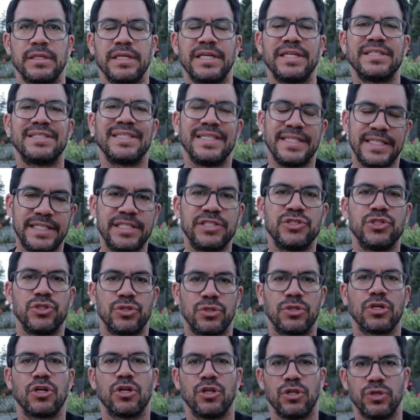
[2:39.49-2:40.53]
It's
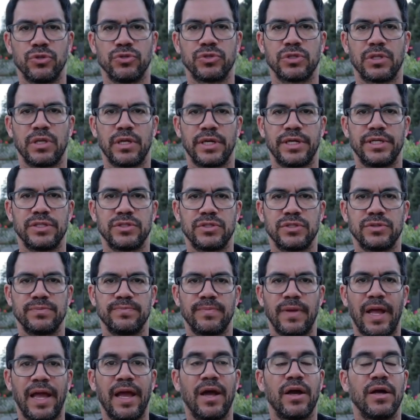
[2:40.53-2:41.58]
easier to close clients.
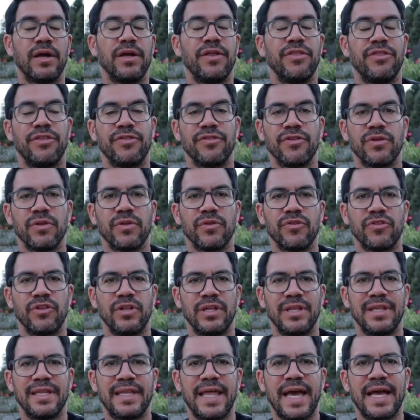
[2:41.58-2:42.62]
Then
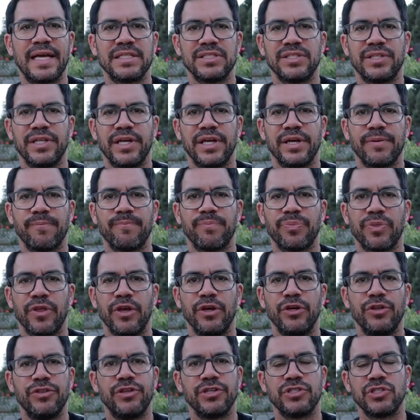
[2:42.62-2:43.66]
the last thing,
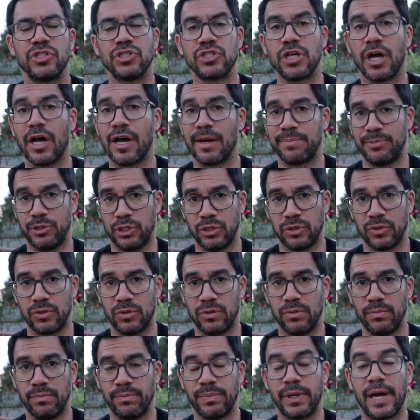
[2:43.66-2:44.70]
this is optional,
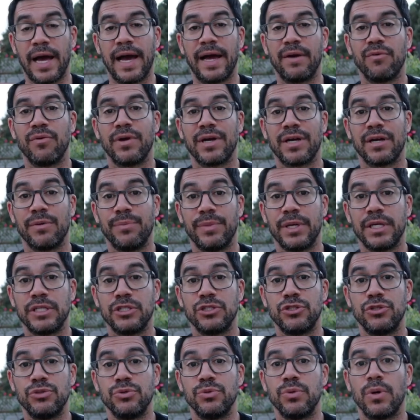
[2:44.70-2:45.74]
but I
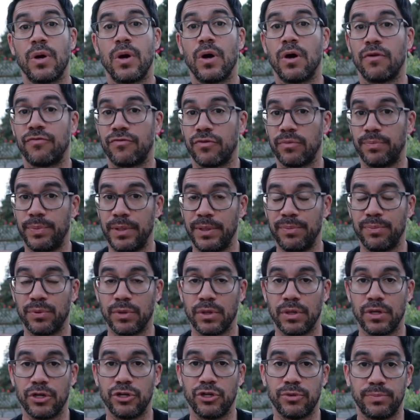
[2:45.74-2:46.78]
recommend you offer
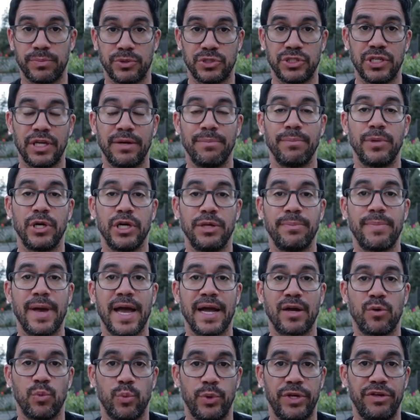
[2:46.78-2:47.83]
people 100% money
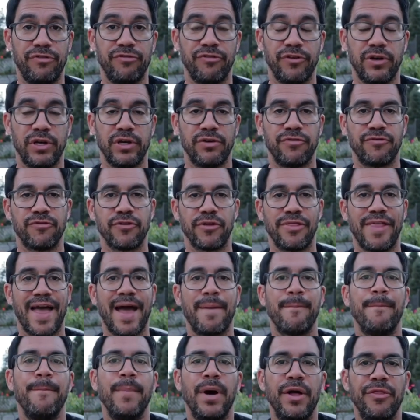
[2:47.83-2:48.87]
back refund for
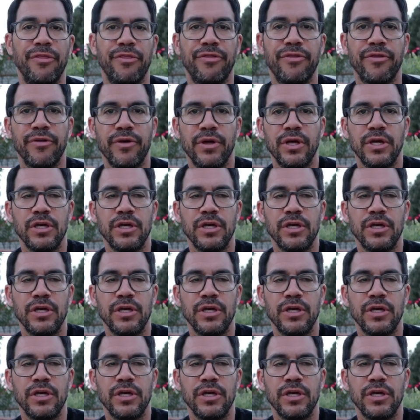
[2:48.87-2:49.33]
that month.